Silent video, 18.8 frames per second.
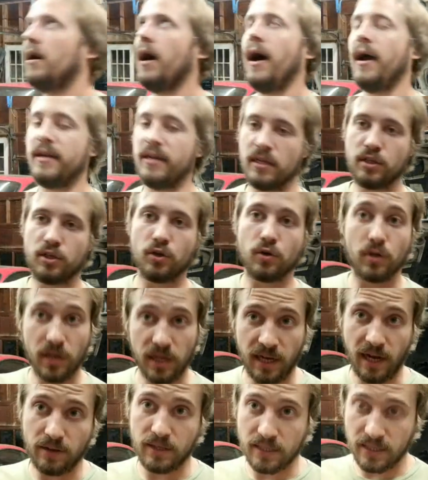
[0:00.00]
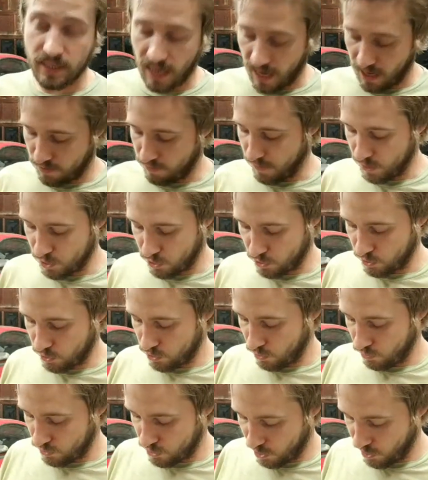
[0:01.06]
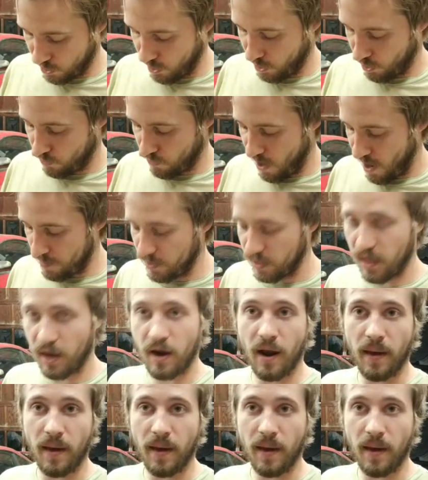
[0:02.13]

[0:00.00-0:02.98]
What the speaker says: I need to clean out the tank, make sure there's no dirt and grime in there,